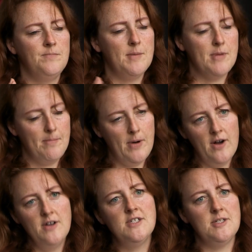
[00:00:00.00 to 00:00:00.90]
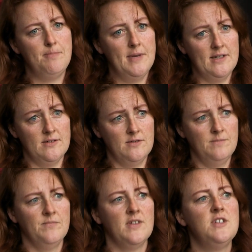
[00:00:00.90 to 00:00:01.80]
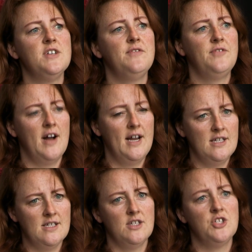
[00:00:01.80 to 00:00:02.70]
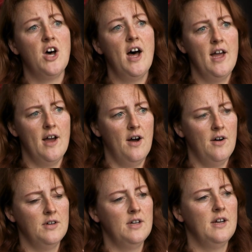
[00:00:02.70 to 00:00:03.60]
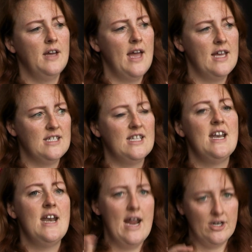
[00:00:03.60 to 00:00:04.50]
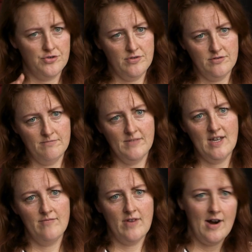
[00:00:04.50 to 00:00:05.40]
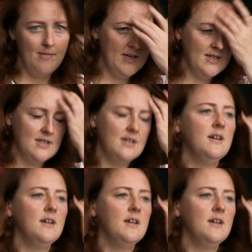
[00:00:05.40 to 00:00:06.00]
The proposed bill defines the Tai Ao as the natural environment.